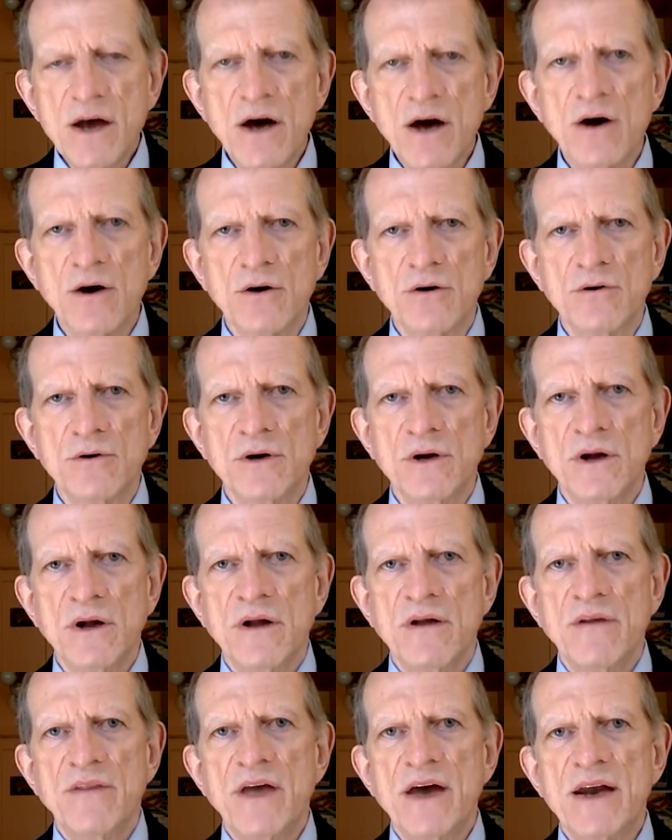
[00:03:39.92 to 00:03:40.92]
know
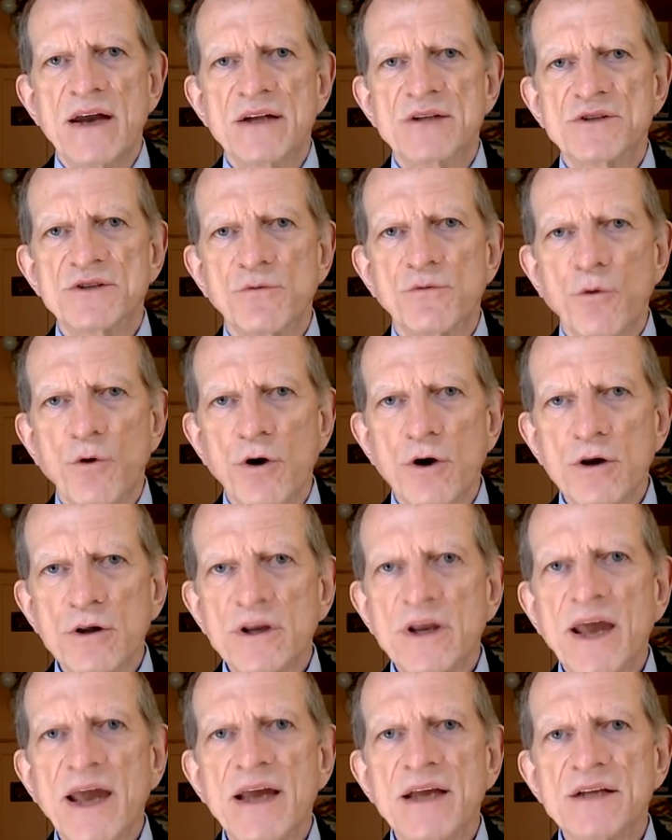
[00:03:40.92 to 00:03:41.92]
that as the
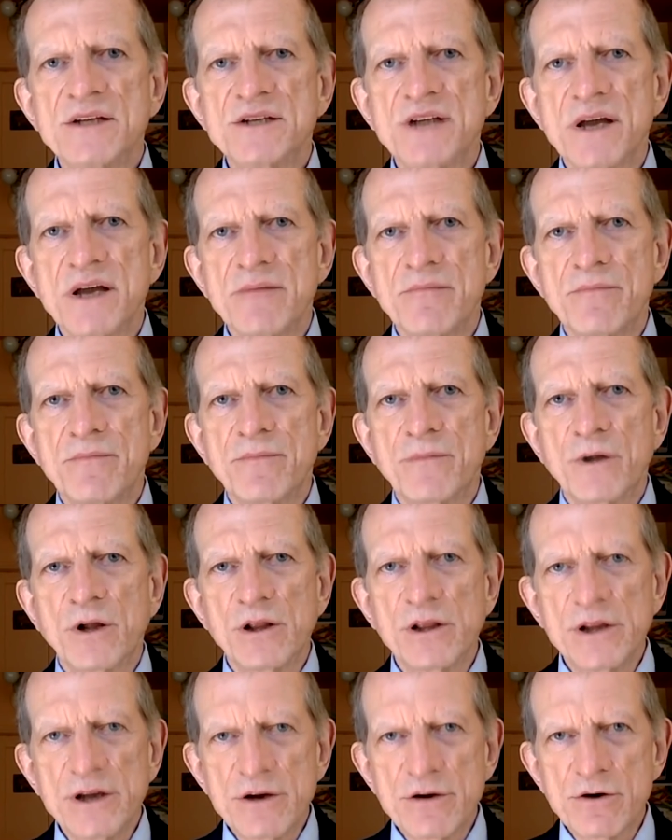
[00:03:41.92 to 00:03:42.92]
world gains a
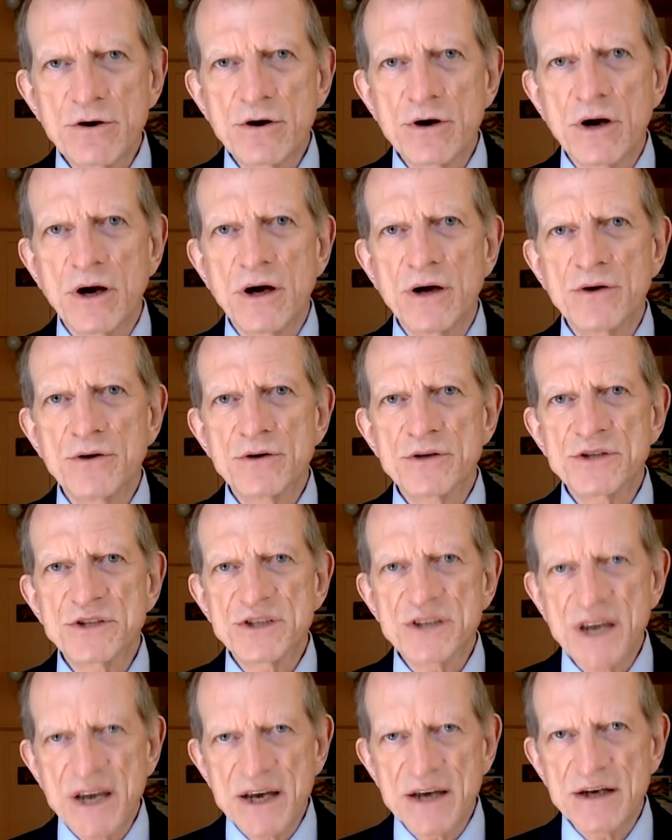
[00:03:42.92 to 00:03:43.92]
clearer
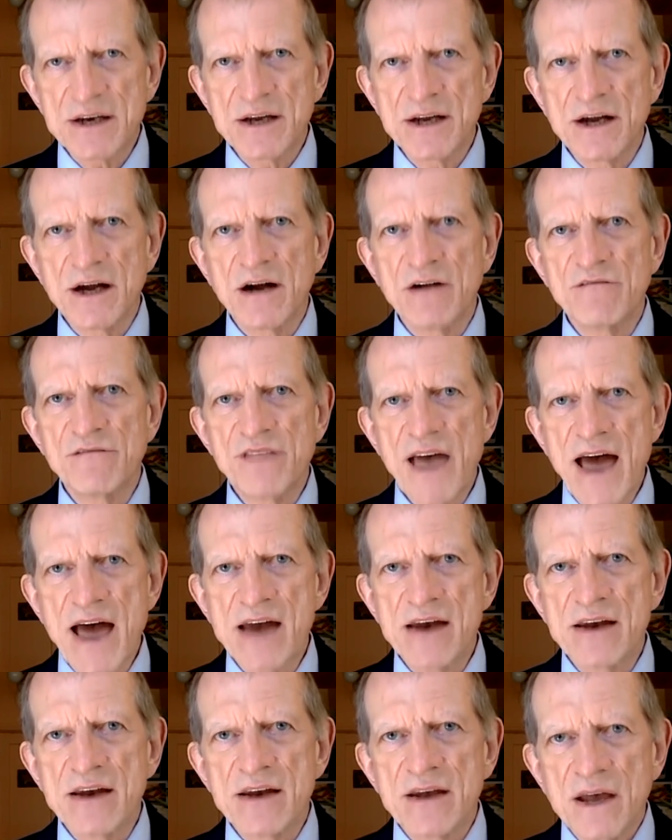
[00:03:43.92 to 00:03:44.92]
understanding of
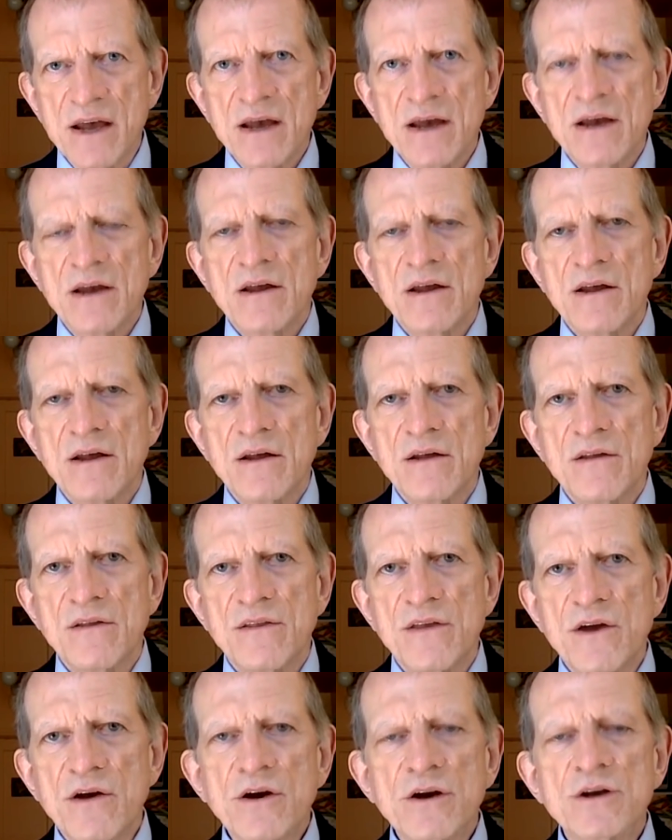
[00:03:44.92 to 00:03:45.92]
that,
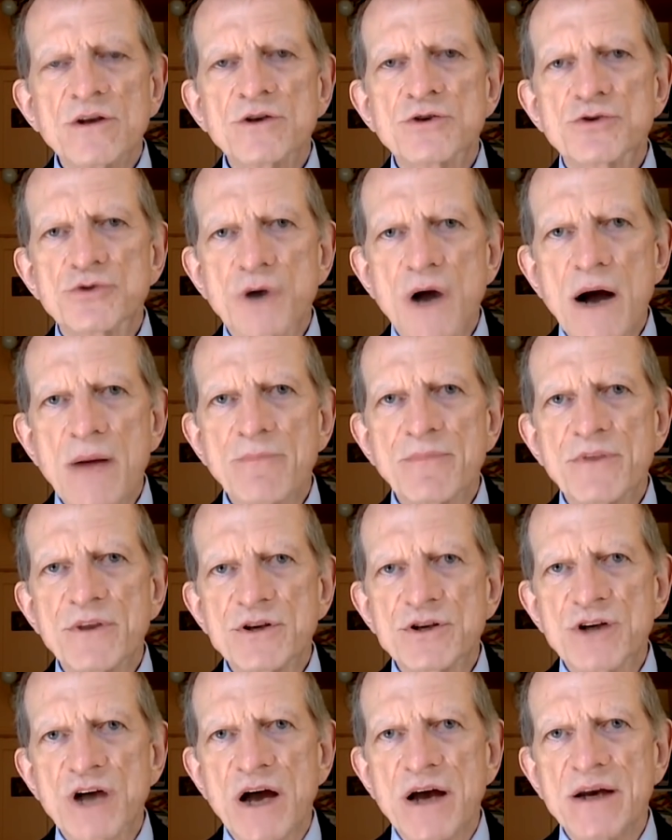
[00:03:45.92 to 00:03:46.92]
they're going to drop the
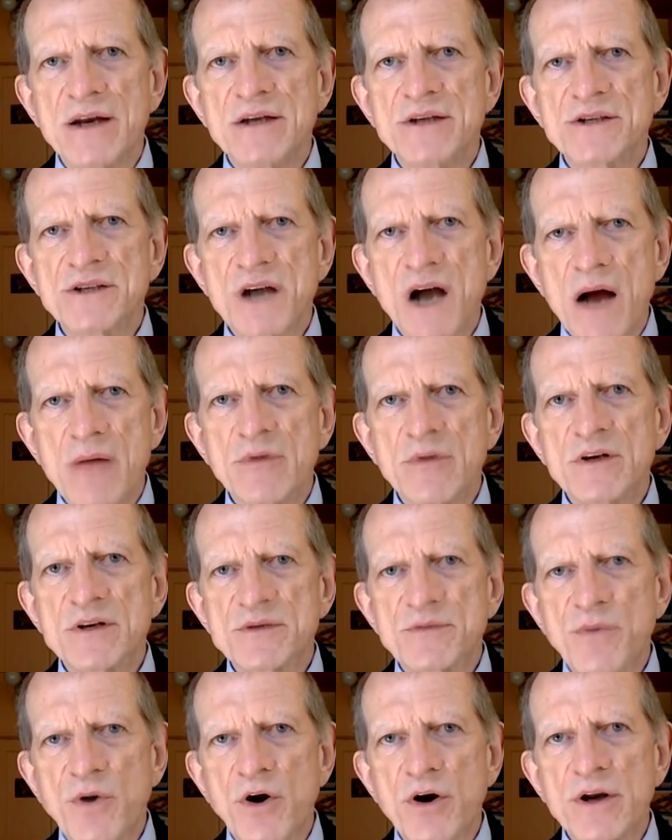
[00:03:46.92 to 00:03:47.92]
Chinese
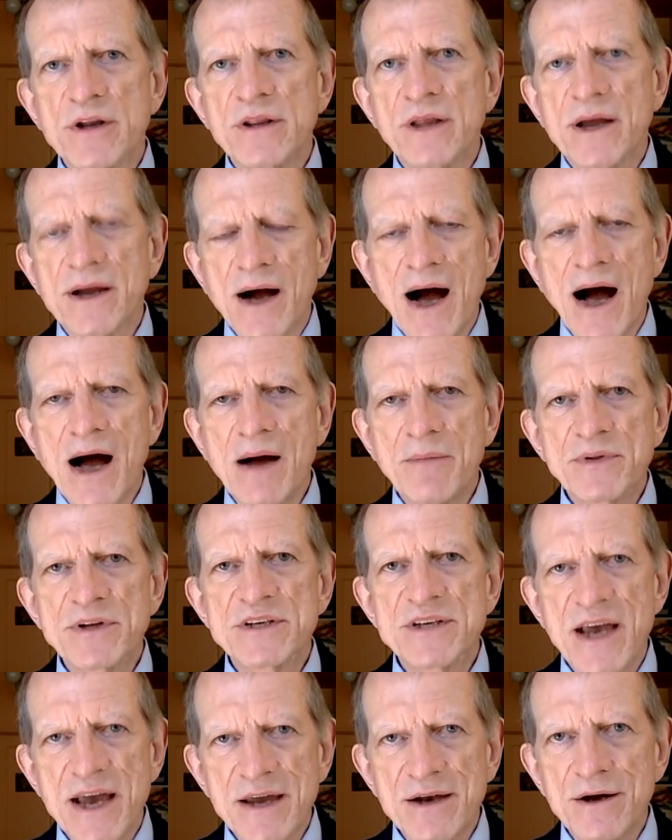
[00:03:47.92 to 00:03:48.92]
Communist Party like a hot
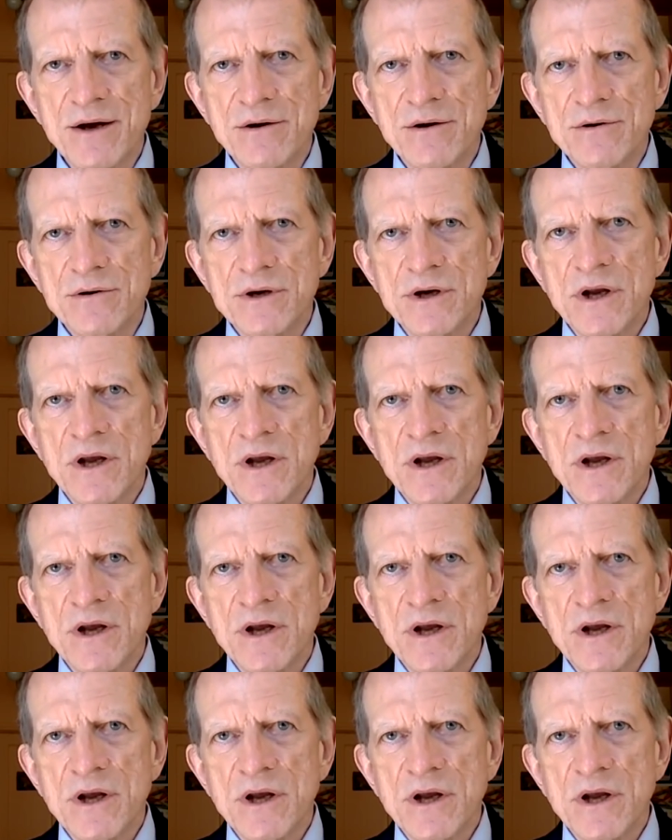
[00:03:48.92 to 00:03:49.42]
potato.